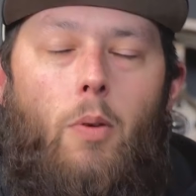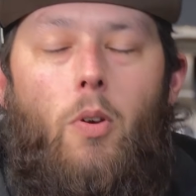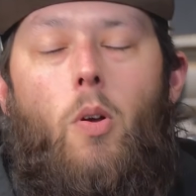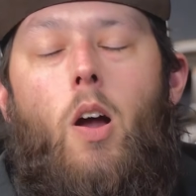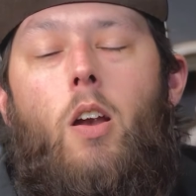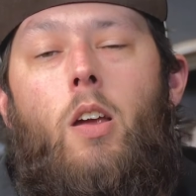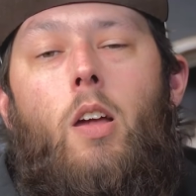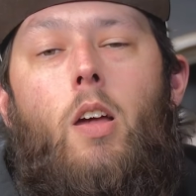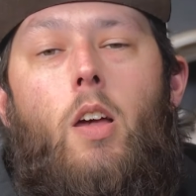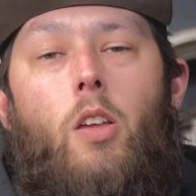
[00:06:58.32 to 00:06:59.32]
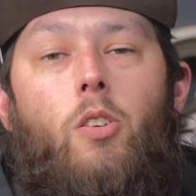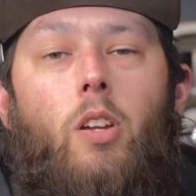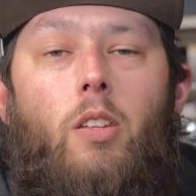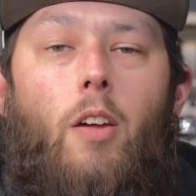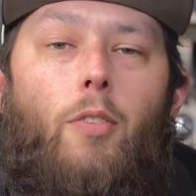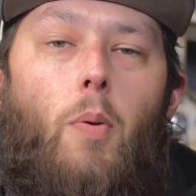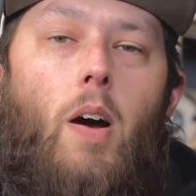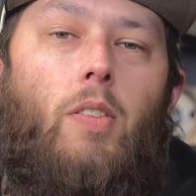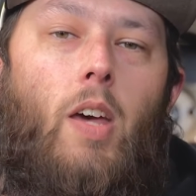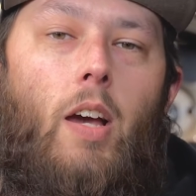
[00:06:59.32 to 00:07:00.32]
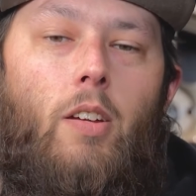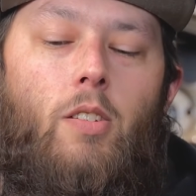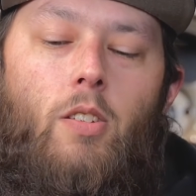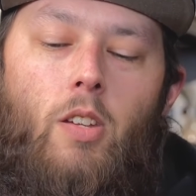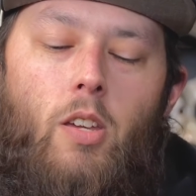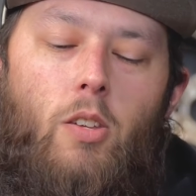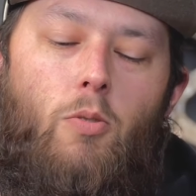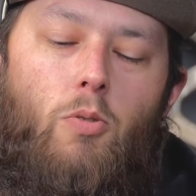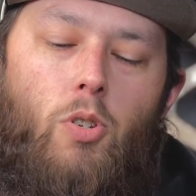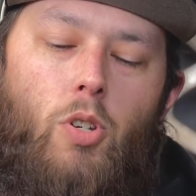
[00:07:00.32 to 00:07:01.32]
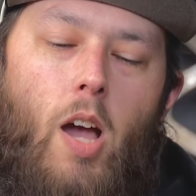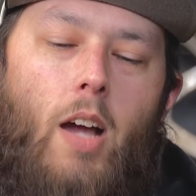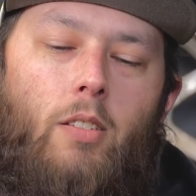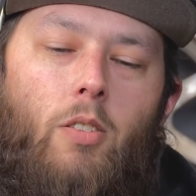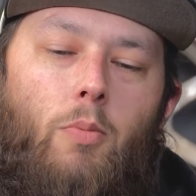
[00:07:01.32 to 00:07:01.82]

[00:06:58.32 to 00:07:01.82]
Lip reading: on where you are. You're going to definitely want that, because it is a huge shock to